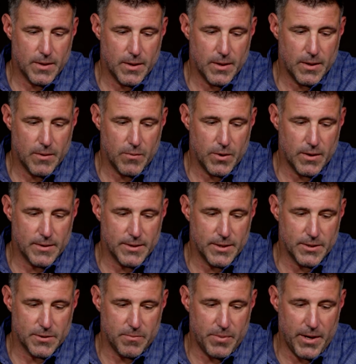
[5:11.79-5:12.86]
I would
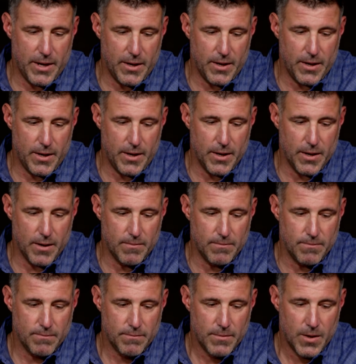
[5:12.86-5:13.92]
anticipate a, you
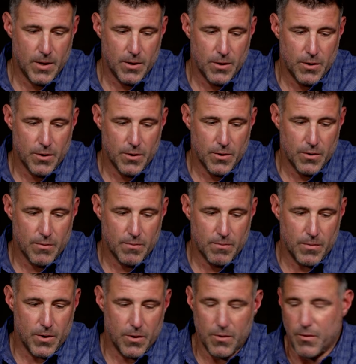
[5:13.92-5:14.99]

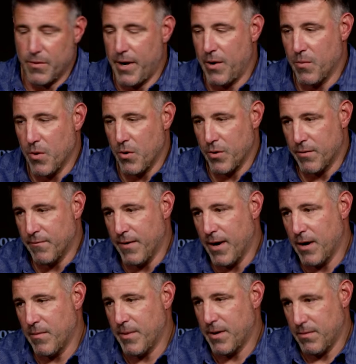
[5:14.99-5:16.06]
know, great road
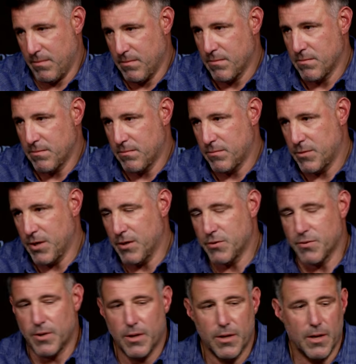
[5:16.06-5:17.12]
environment,
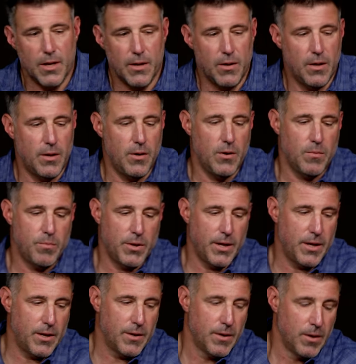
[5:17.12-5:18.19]
Gentry, and you know,
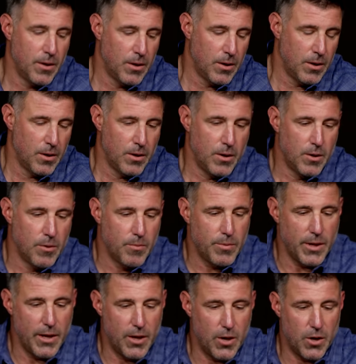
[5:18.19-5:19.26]
playing
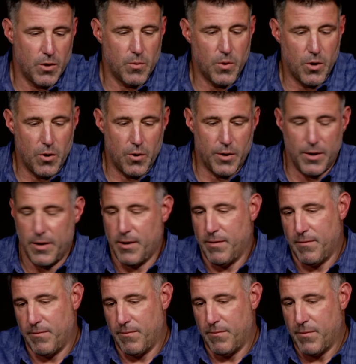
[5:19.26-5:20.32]
on a road and
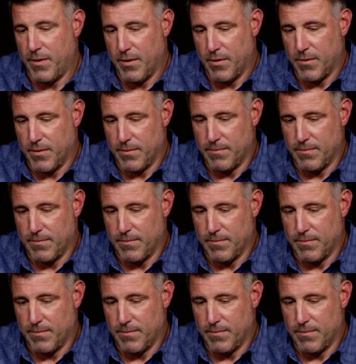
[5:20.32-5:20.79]
in a